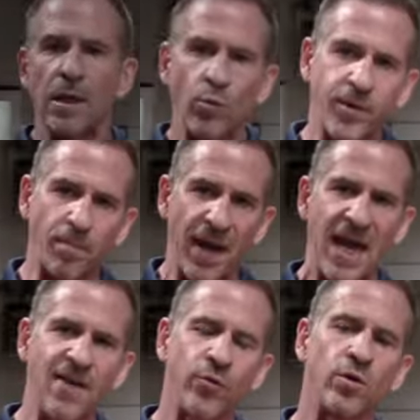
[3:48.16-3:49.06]
With the
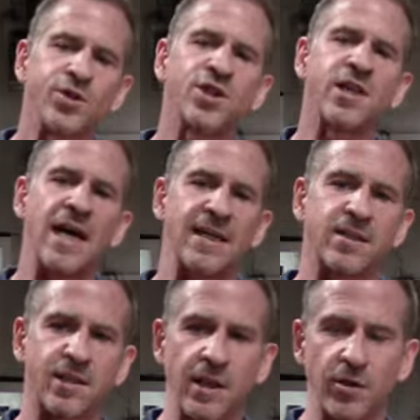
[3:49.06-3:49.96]
behavioral science
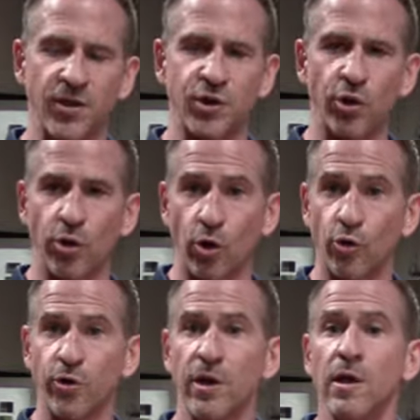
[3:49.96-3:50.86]
skills that you're going to
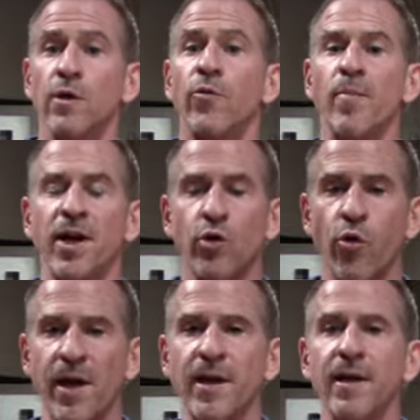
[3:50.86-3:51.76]
learn from an
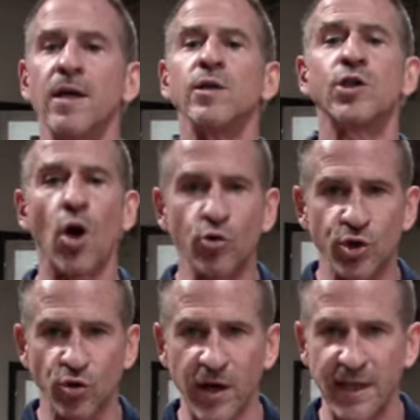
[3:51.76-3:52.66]
accredited
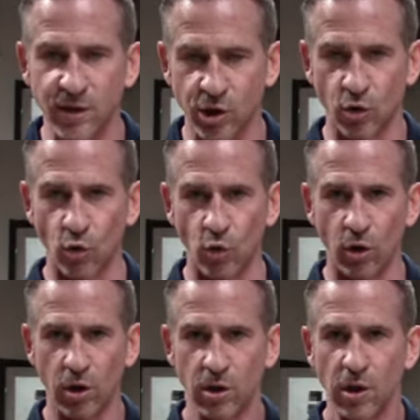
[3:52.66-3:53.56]
coach training
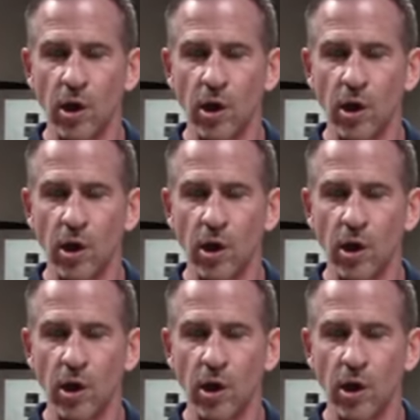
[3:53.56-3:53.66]
school,